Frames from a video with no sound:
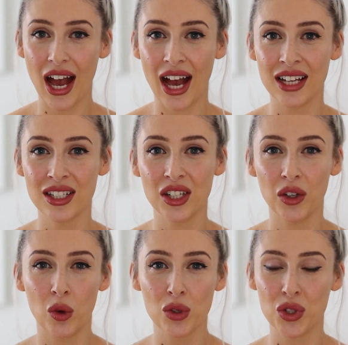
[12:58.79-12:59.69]
and
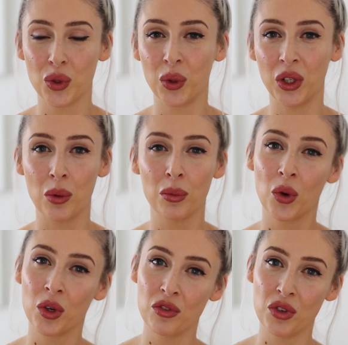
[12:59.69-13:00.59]
also your
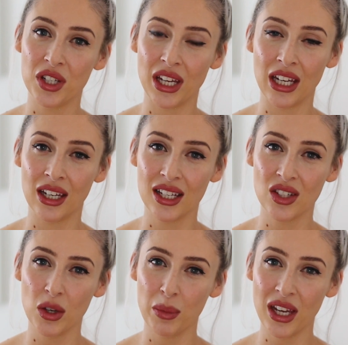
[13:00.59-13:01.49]
morning routine is
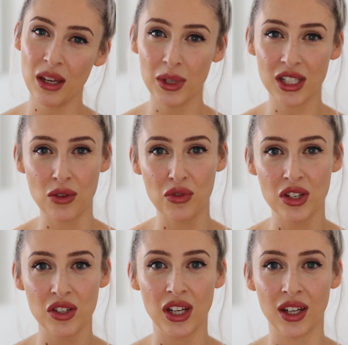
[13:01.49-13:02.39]
going to be a bit
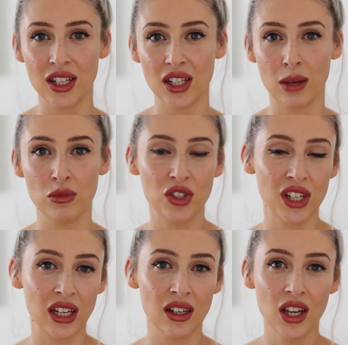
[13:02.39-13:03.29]
different to your nighttime
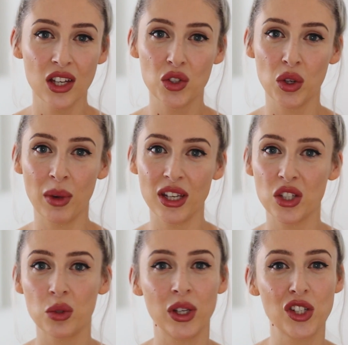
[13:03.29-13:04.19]
routine, so you might
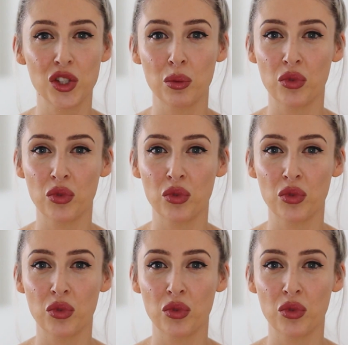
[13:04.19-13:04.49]
switch some